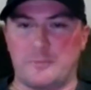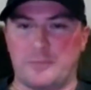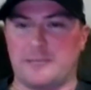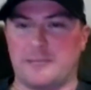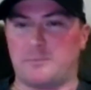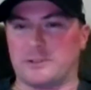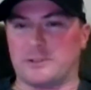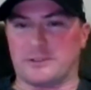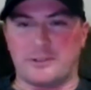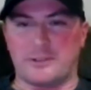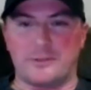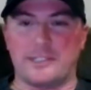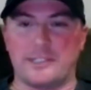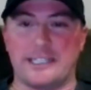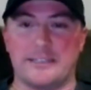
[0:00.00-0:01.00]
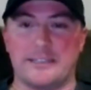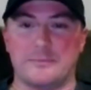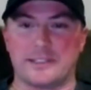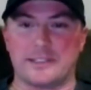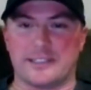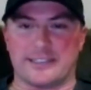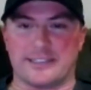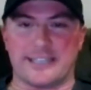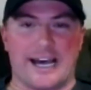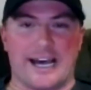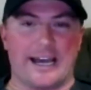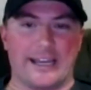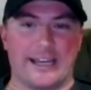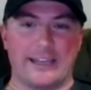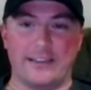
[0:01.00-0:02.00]
people or two teams to
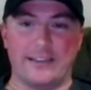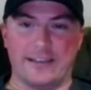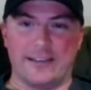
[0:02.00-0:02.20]
tie